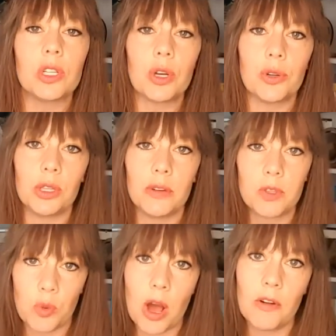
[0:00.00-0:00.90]
total of
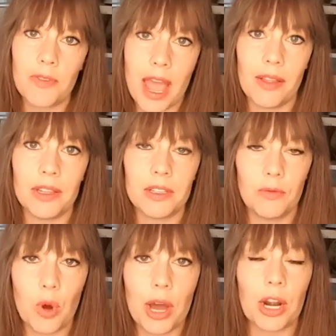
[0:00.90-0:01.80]
12 gallons
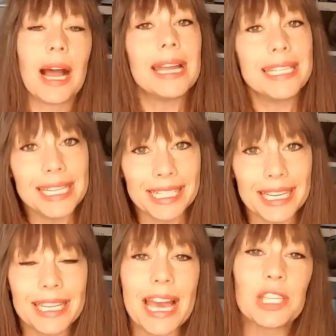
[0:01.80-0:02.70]
of water.
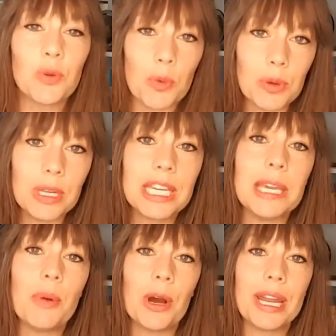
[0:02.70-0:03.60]
Ideally, that's what we would
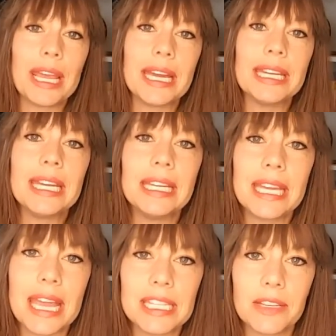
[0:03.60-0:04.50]
keep on hand in
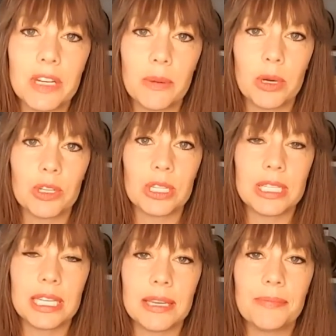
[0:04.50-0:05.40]
case of an
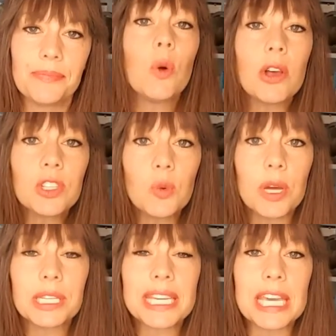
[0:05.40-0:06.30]
emergency. You also
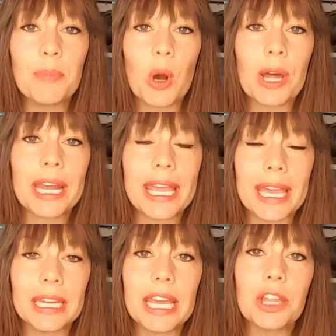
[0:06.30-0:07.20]
want to keep on
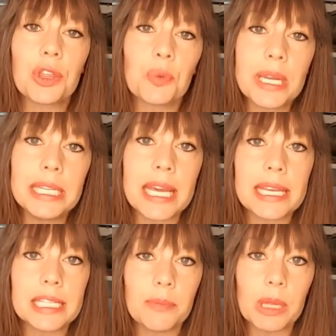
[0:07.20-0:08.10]
hand a
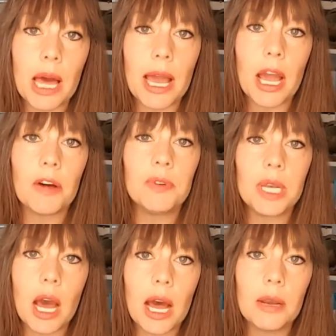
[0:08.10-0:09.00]
3-day supply of
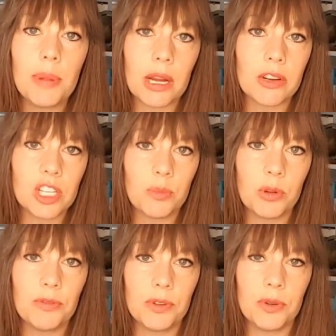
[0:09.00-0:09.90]

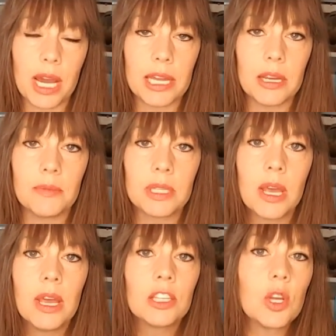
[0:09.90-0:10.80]
non-perishable food items.
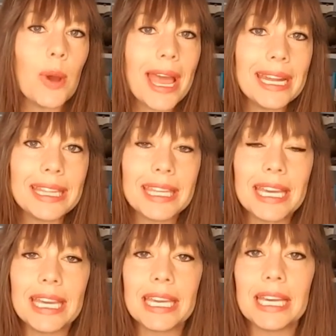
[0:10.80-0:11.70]
So
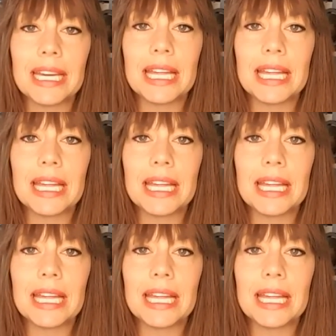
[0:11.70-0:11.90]
anything